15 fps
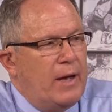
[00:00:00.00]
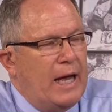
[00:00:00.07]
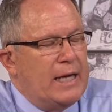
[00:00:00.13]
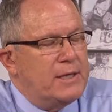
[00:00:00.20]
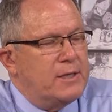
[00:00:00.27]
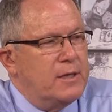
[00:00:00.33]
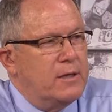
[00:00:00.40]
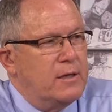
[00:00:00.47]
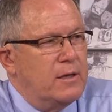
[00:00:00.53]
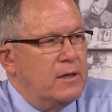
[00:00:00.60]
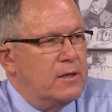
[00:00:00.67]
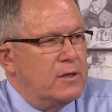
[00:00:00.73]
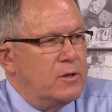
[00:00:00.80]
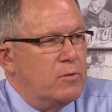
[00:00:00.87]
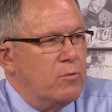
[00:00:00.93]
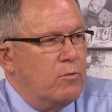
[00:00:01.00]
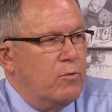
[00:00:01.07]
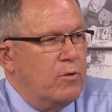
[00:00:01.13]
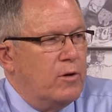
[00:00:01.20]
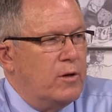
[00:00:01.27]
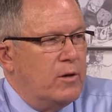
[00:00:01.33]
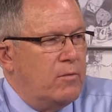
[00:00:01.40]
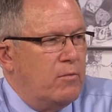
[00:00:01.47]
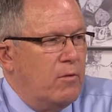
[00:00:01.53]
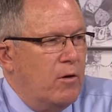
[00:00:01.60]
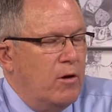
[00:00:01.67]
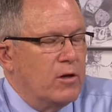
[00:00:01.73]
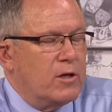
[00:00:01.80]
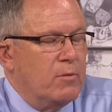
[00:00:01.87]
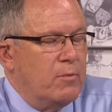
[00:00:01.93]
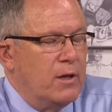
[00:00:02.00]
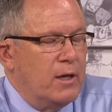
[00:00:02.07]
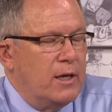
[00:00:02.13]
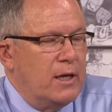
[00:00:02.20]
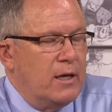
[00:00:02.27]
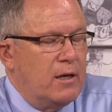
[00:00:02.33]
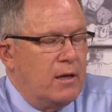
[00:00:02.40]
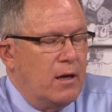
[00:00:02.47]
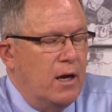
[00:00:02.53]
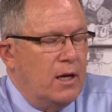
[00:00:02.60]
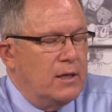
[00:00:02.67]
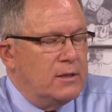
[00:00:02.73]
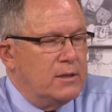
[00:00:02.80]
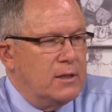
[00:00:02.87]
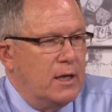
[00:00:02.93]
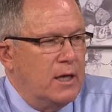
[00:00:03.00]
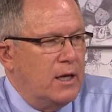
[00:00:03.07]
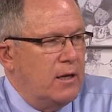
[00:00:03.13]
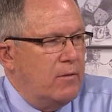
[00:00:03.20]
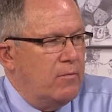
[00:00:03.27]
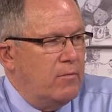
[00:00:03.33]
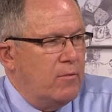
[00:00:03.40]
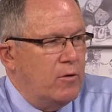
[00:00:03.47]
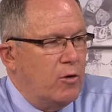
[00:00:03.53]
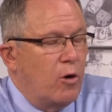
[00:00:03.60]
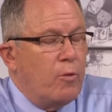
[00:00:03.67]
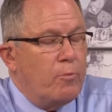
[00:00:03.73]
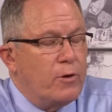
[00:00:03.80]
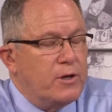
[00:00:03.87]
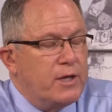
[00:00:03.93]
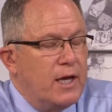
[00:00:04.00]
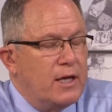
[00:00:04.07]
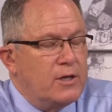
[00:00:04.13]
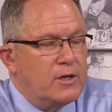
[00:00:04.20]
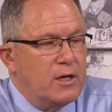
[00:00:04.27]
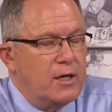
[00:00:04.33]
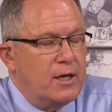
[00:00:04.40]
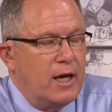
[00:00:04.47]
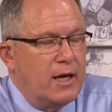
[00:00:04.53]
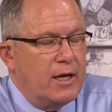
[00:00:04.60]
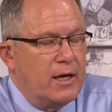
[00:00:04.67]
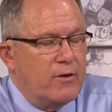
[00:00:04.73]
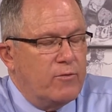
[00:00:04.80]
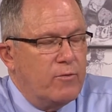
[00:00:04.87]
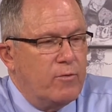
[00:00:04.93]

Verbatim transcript: passing this would ultimately cause a, or potentially, I guess